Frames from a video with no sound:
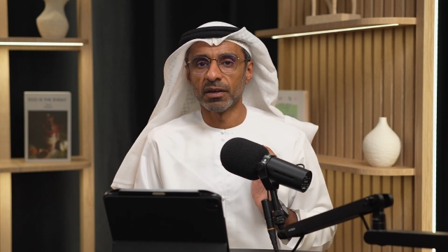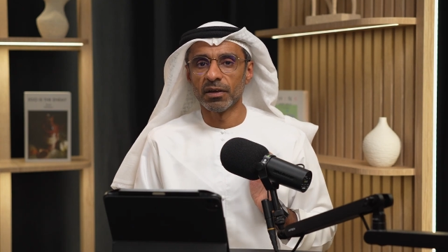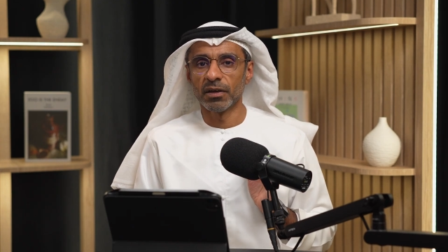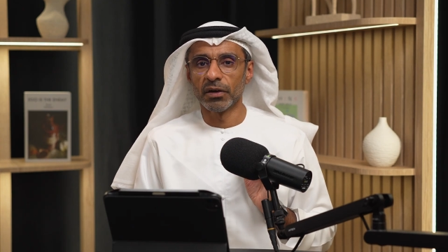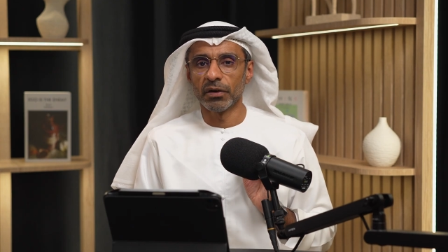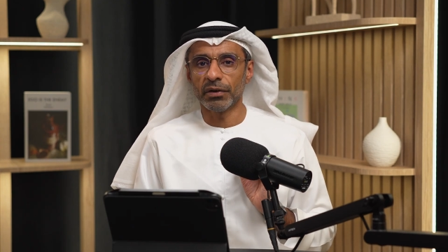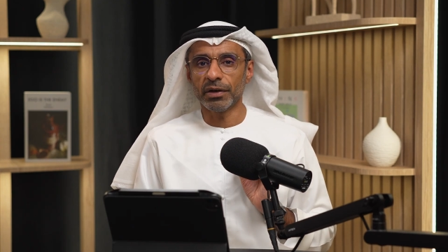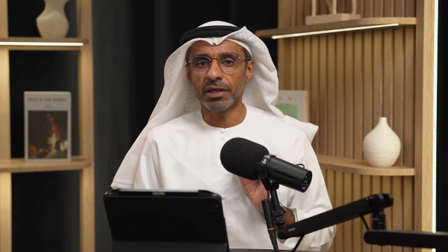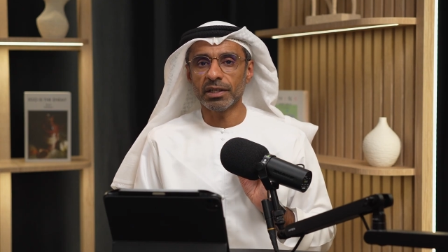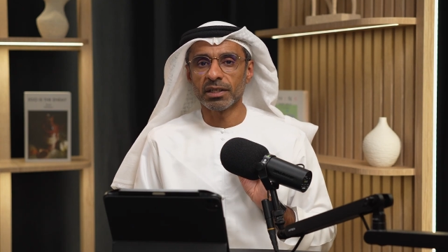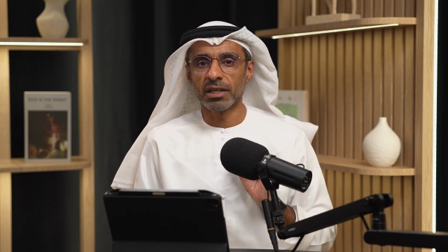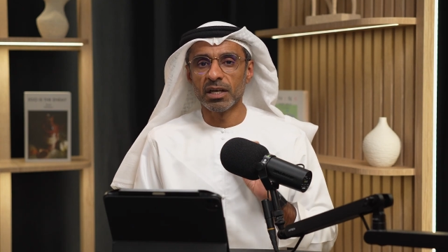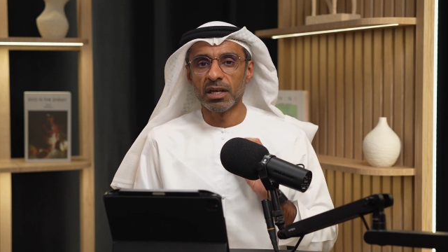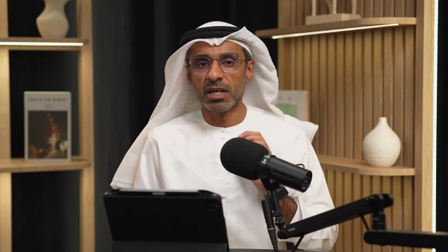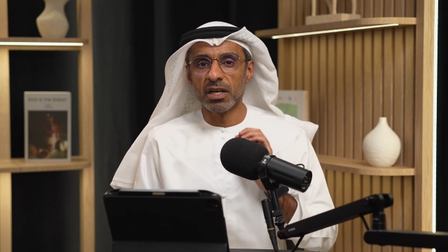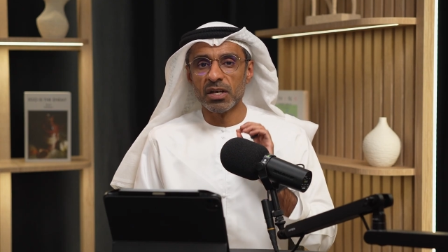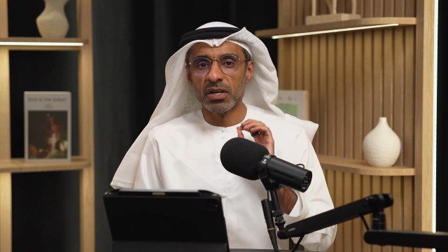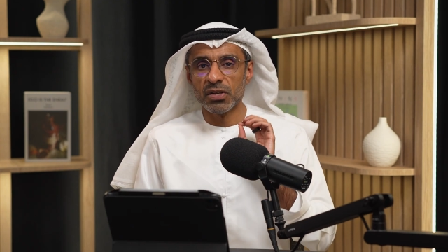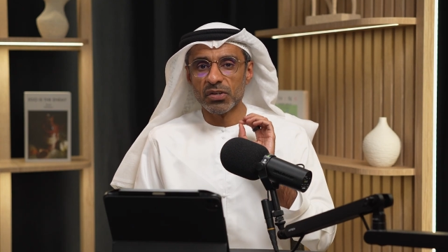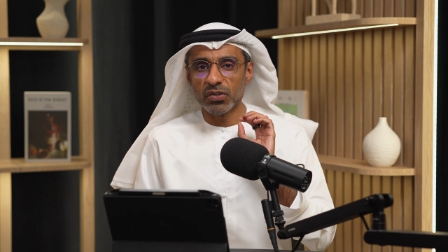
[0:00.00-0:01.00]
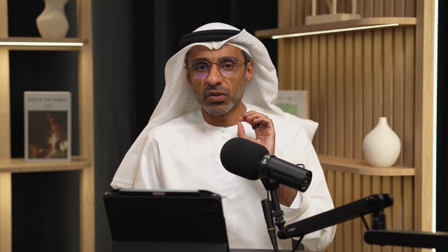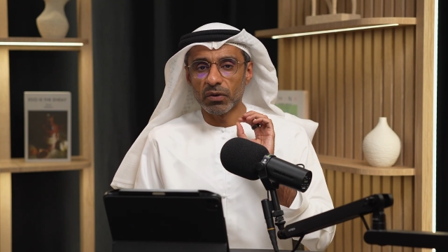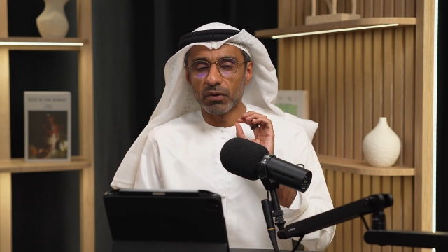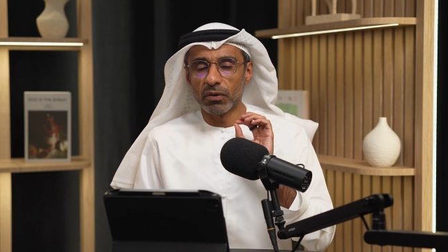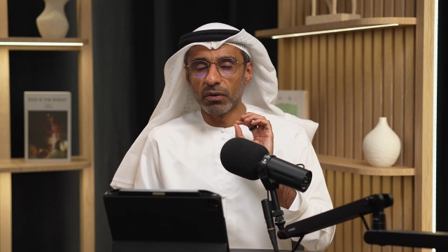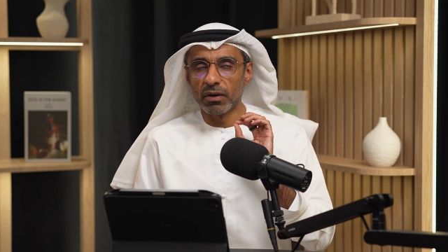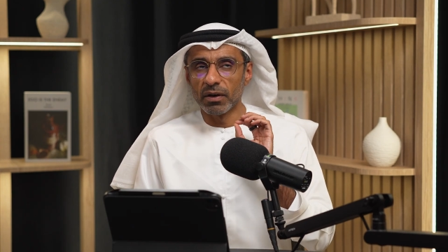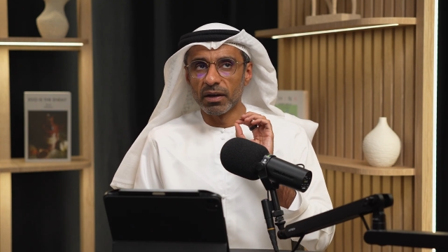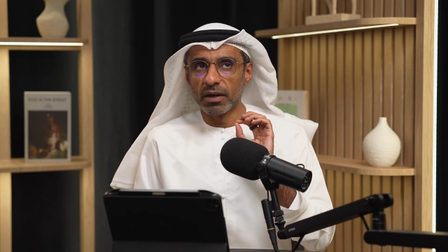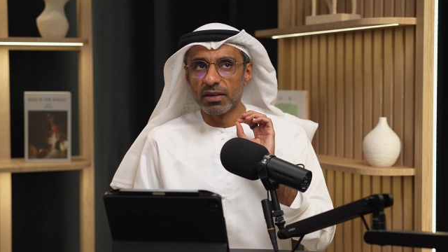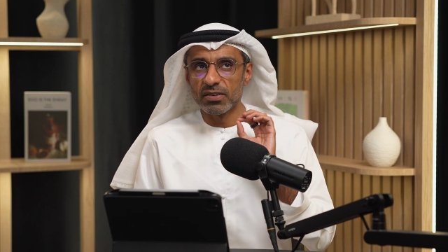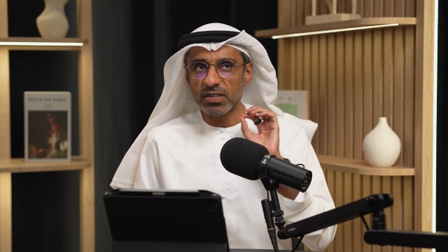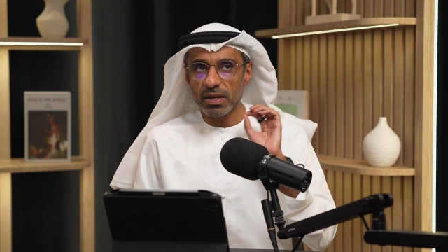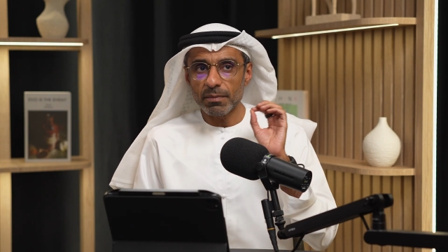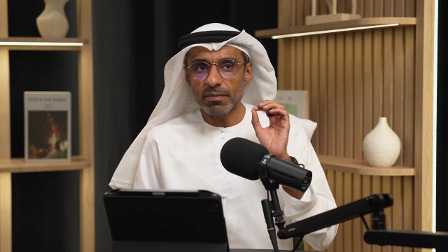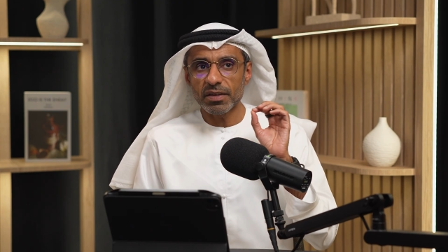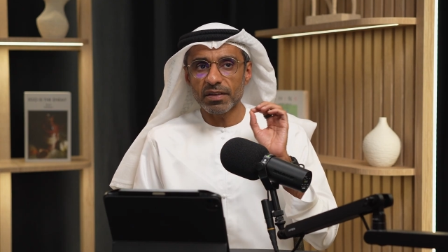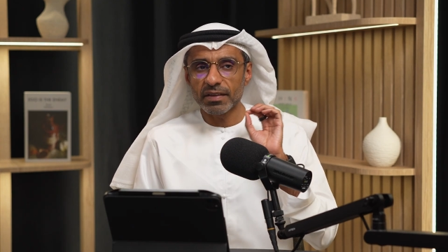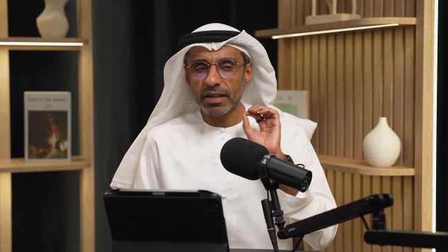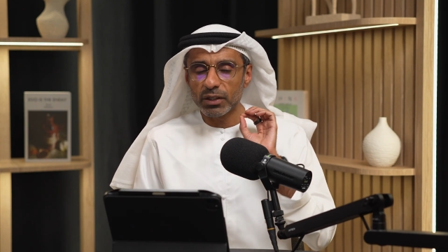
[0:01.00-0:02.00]
All right. So
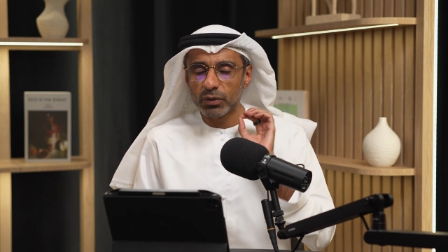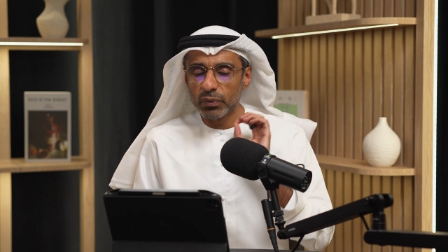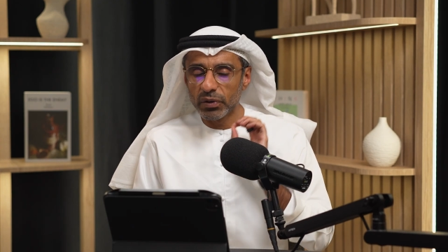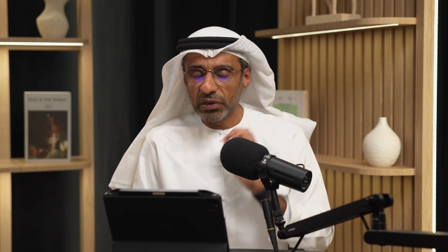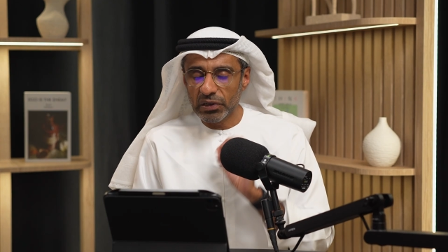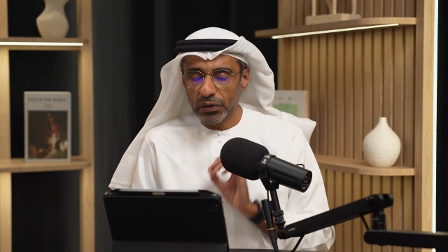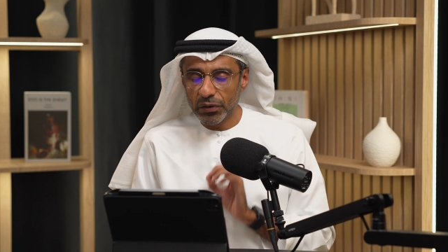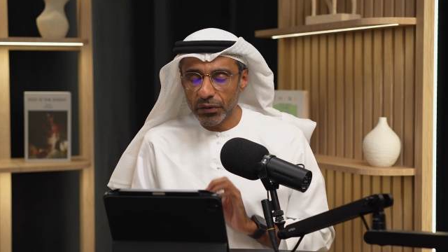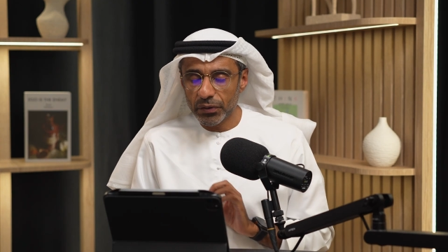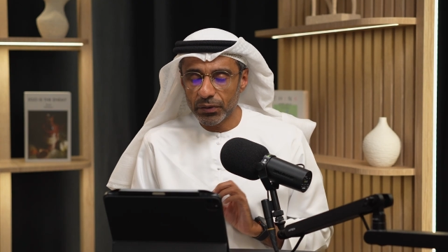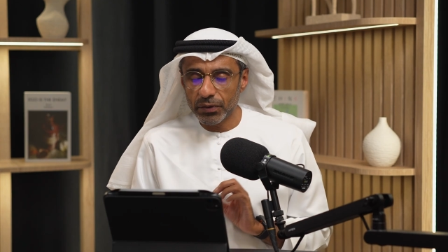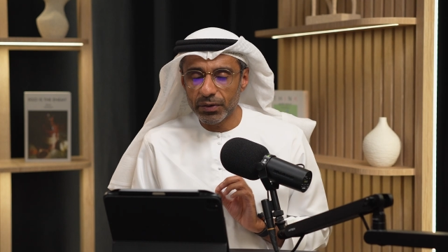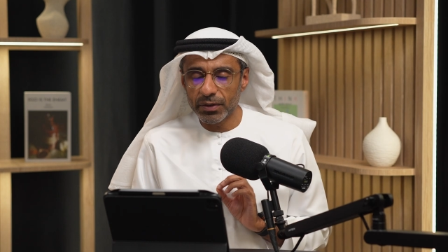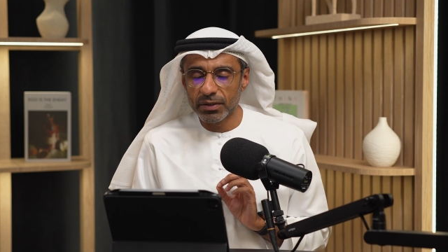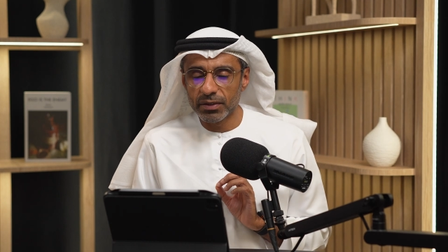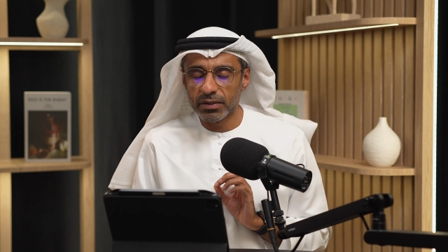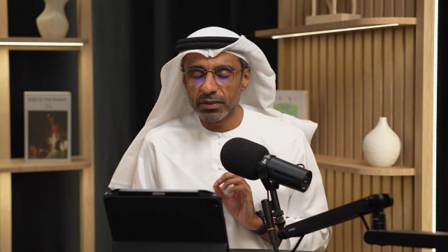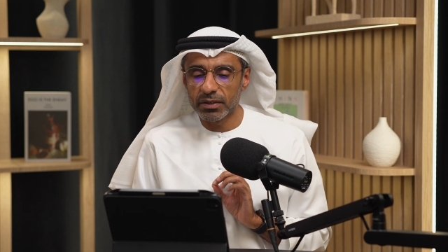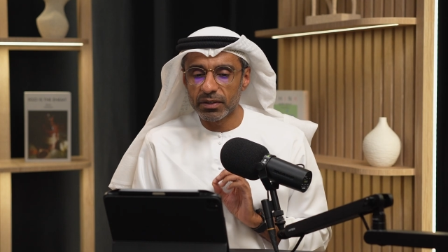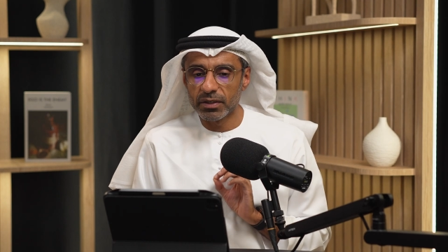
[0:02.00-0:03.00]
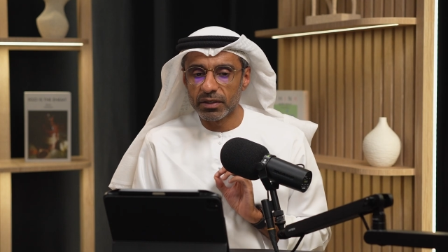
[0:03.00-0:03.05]
something that we learned